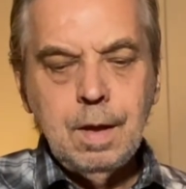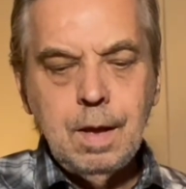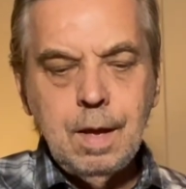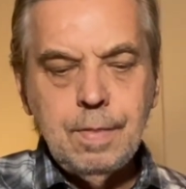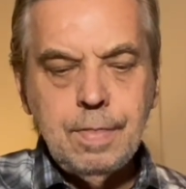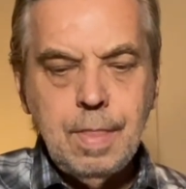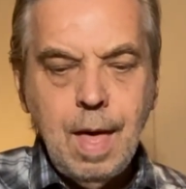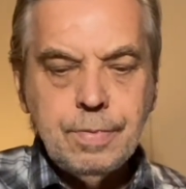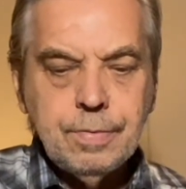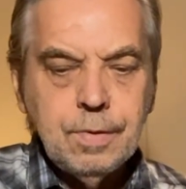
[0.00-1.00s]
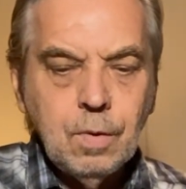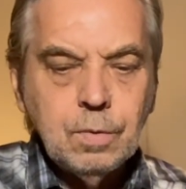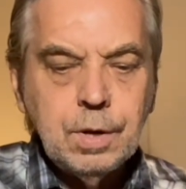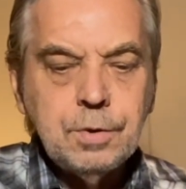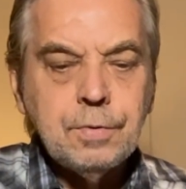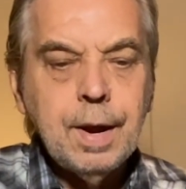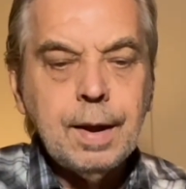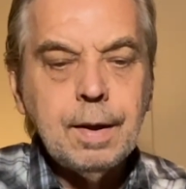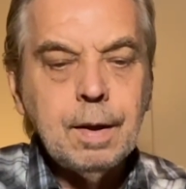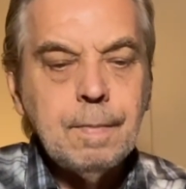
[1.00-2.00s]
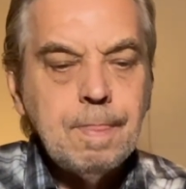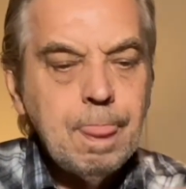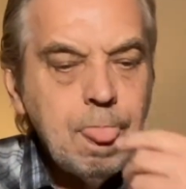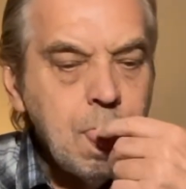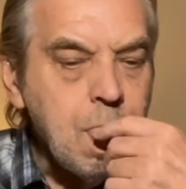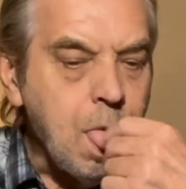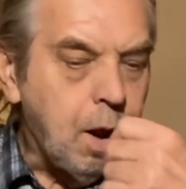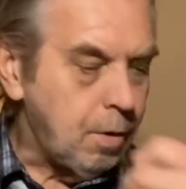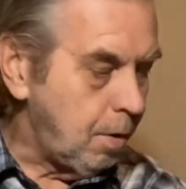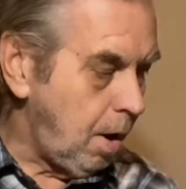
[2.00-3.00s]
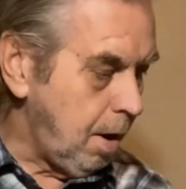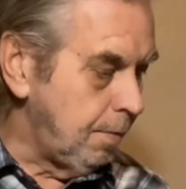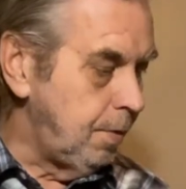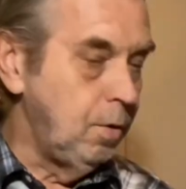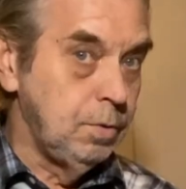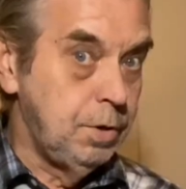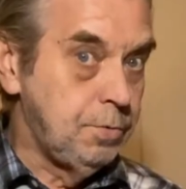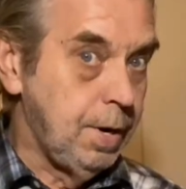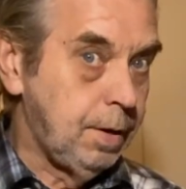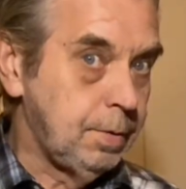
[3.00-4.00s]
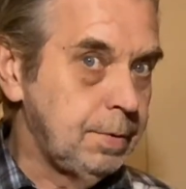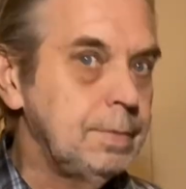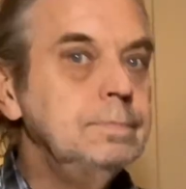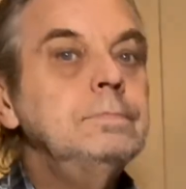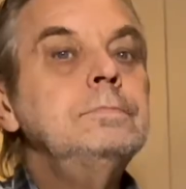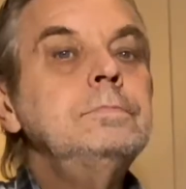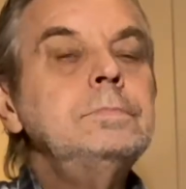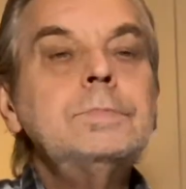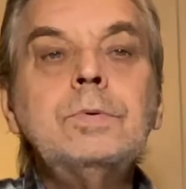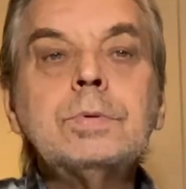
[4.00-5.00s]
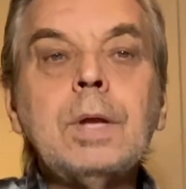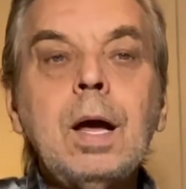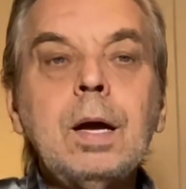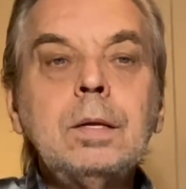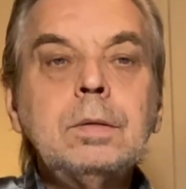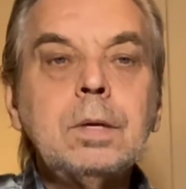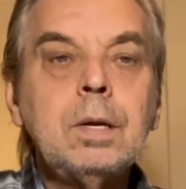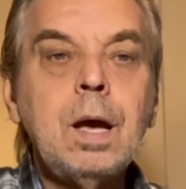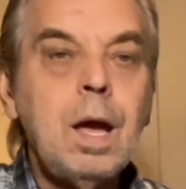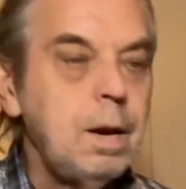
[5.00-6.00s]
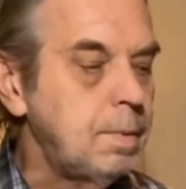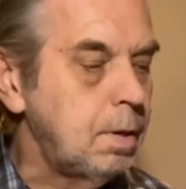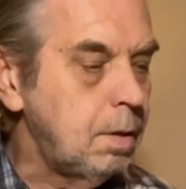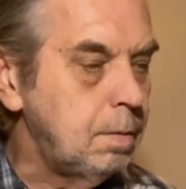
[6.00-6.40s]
And that's the only trick, or are the only tricks. 2 slides and a hammer.